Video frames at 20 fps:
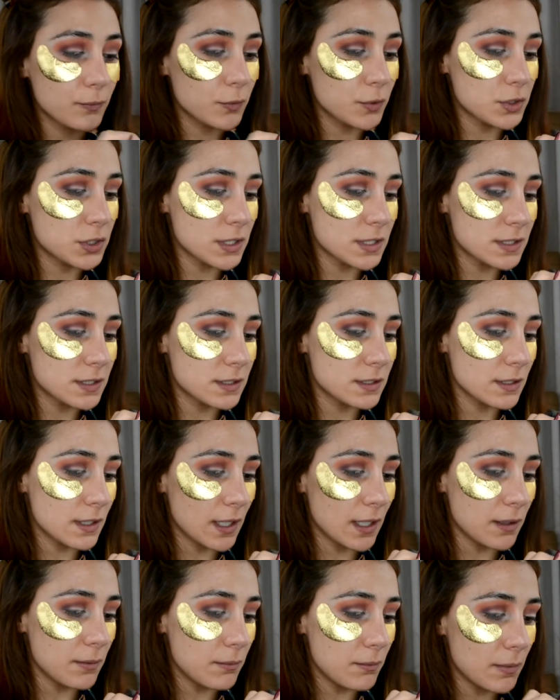which is
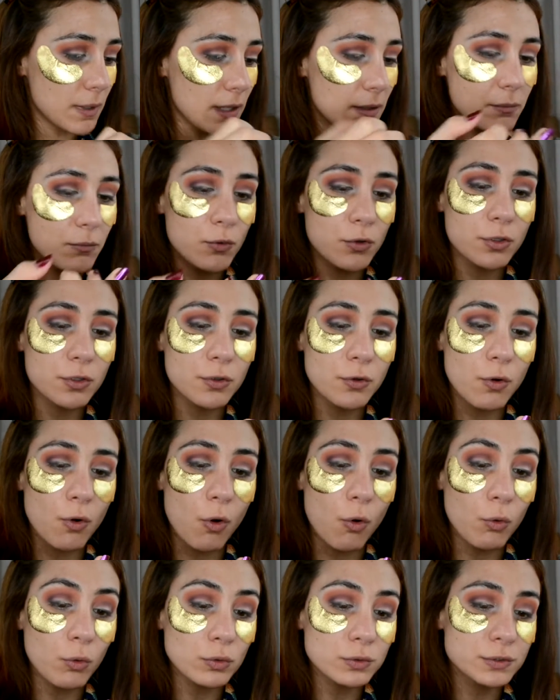a more
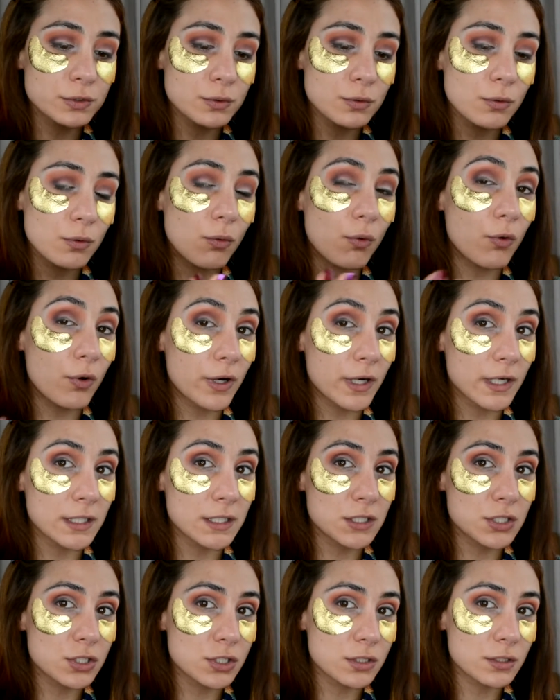gold
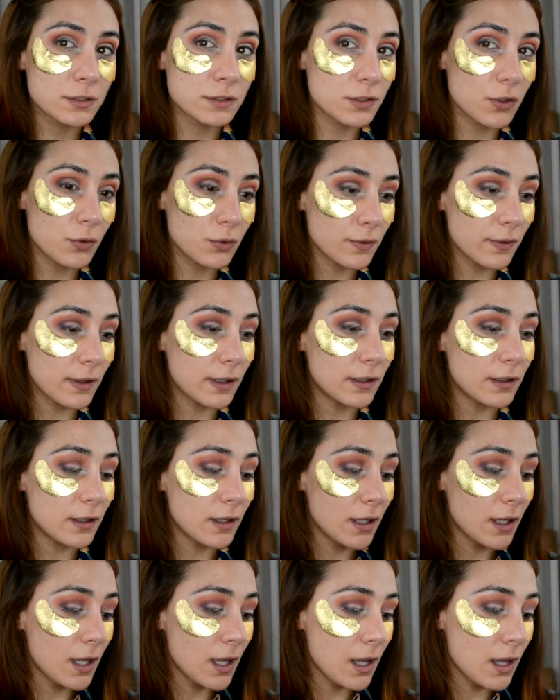orange tone than
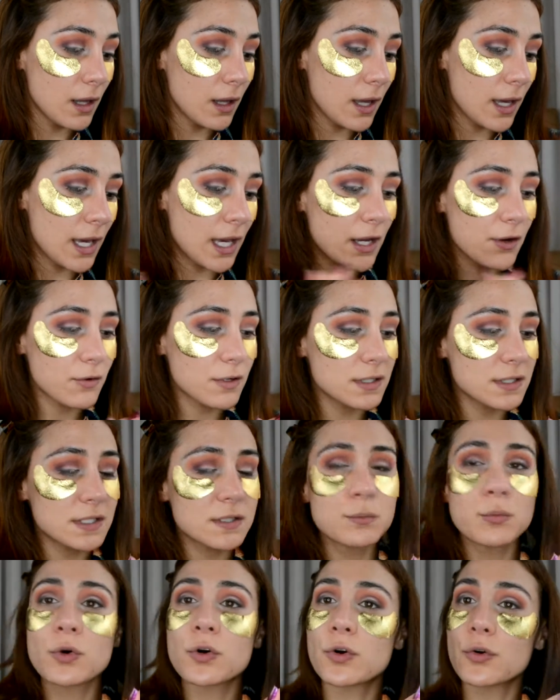Aries is
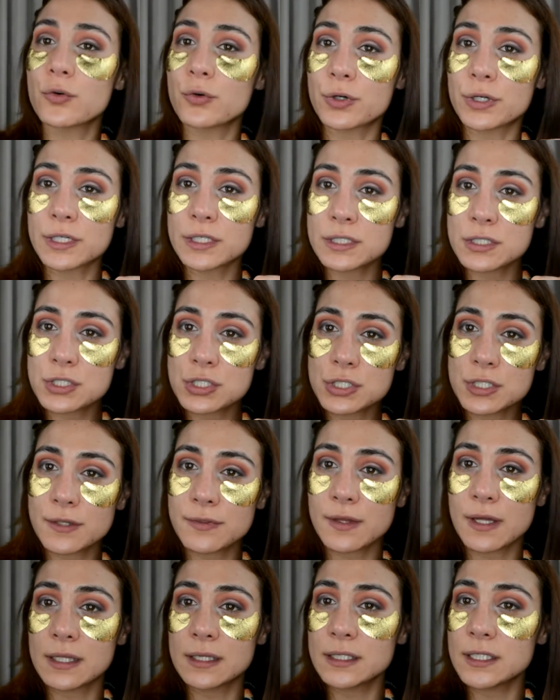more orange,
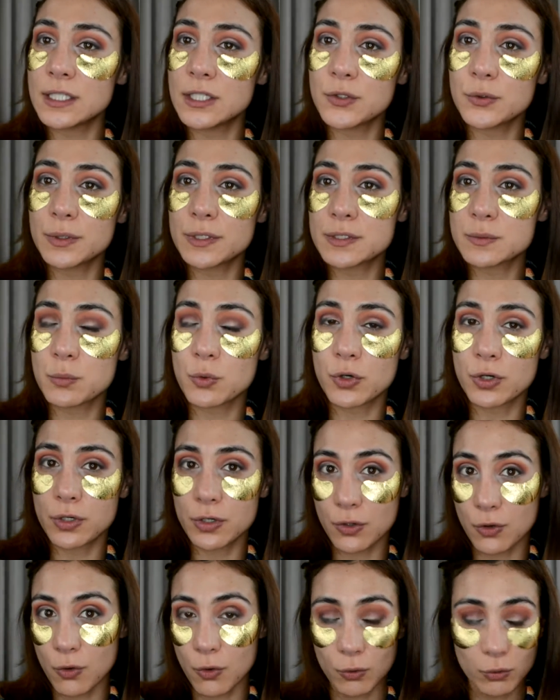and then Leo it's more
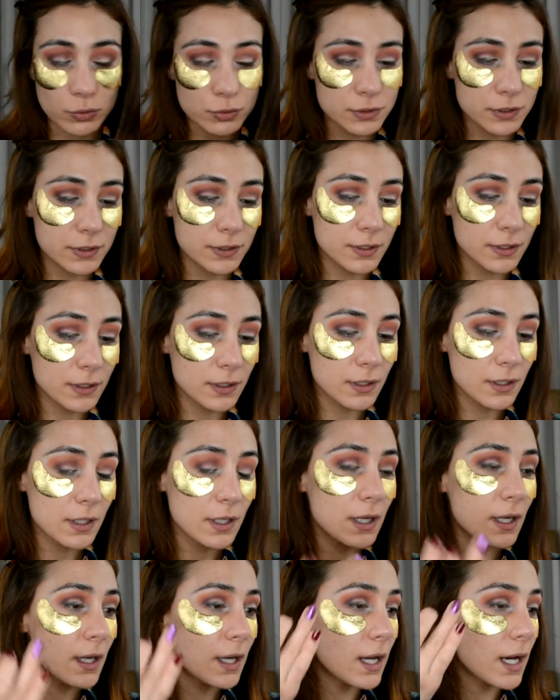gold.
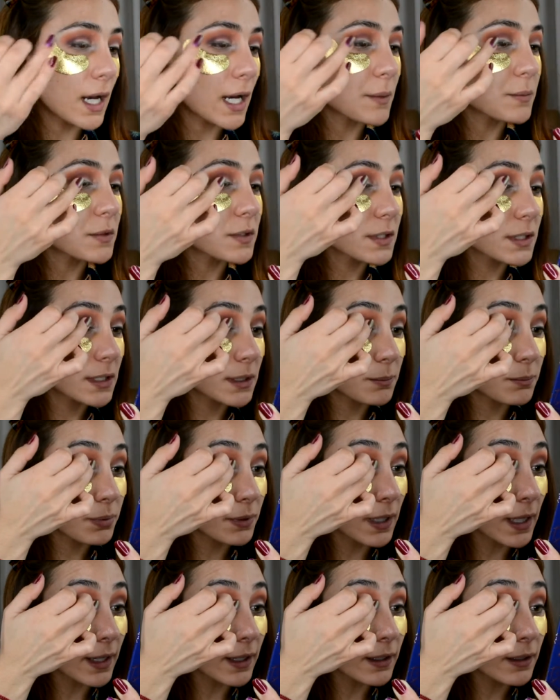And I'm just going to
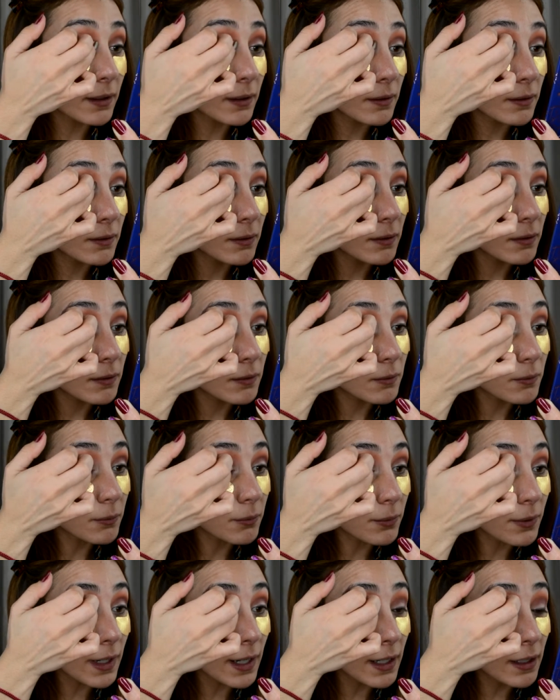apply it
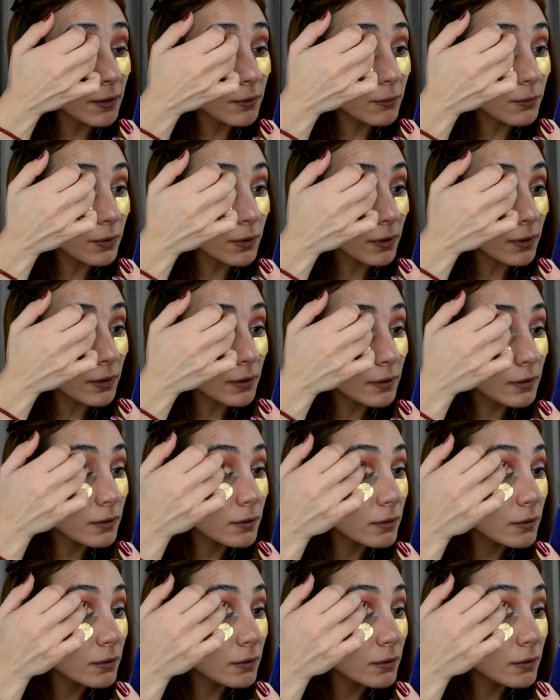right where